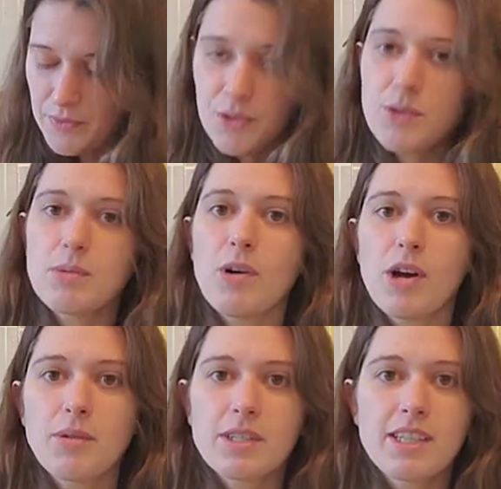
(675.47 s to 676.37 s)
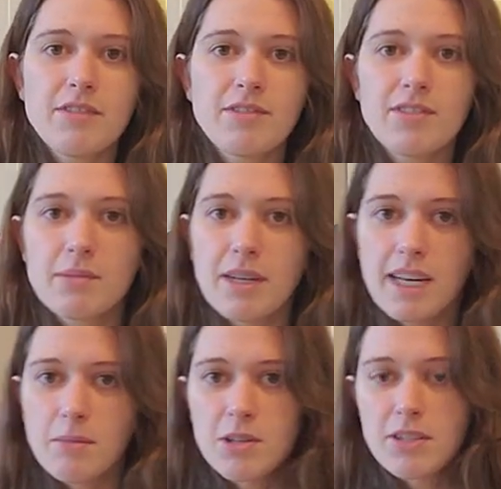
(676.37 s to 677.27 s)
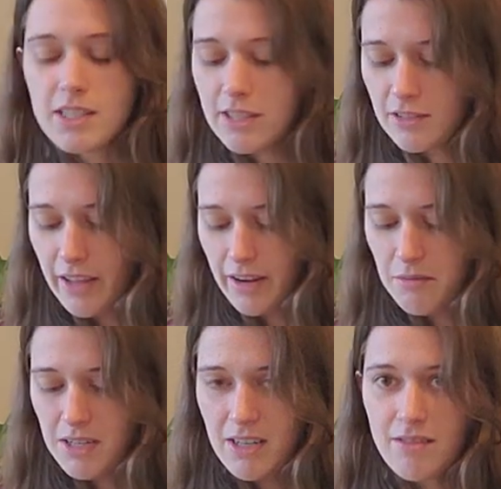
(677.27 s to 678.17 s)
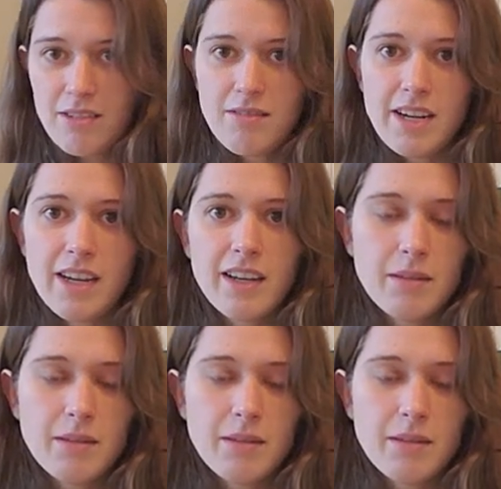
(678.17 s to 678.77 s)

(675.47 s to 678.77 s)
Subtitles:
do some awkward stuff in front of my neighbors and they're like, what are you doing?